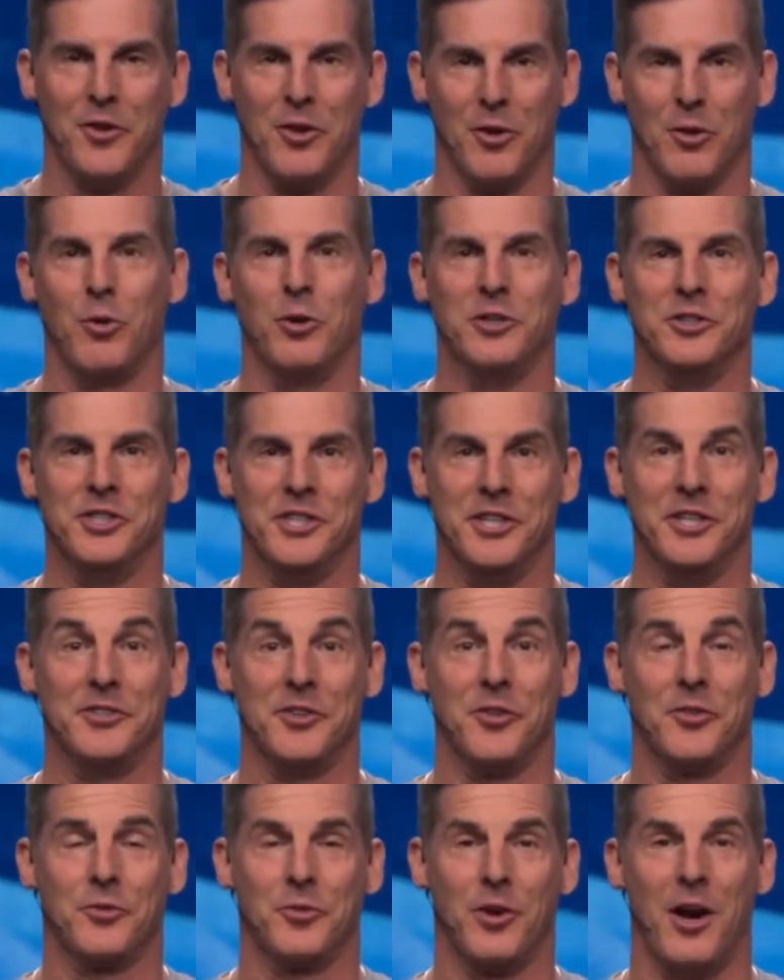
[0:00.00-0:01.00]
the Lord
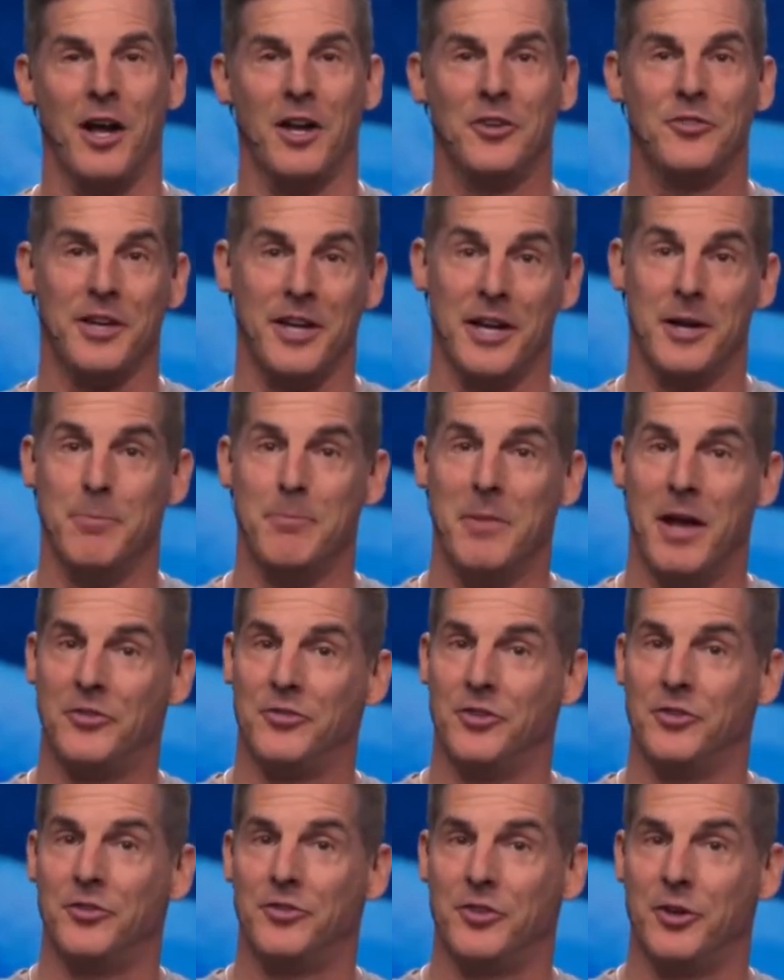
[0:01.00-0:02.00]
Jesus Christ, in a
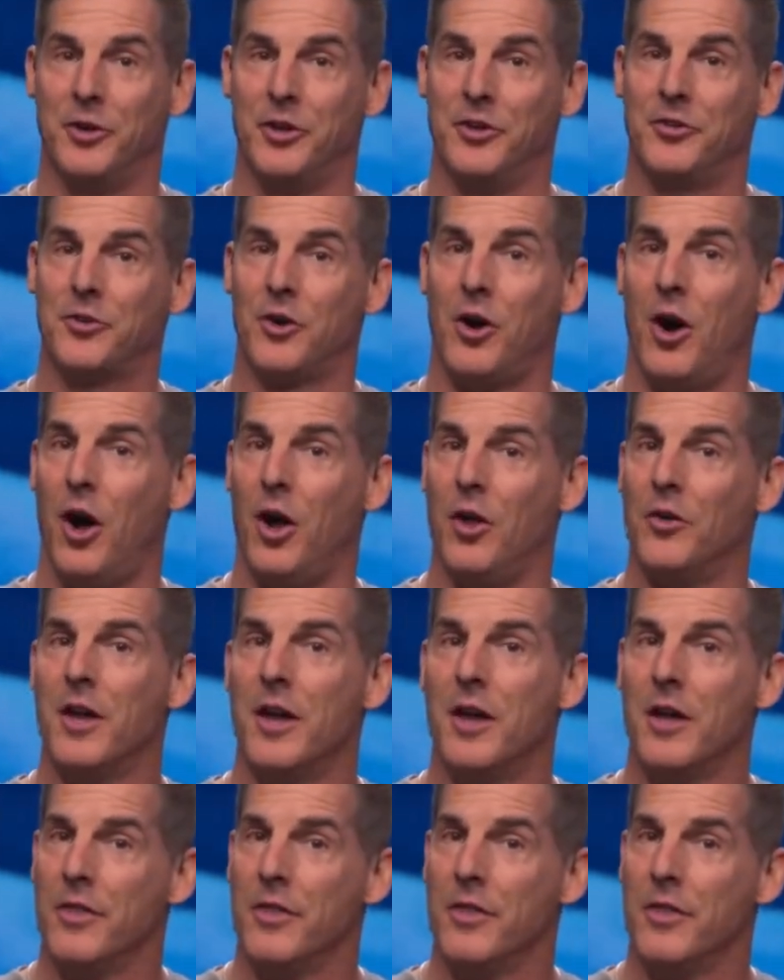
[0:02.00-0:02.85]
message series called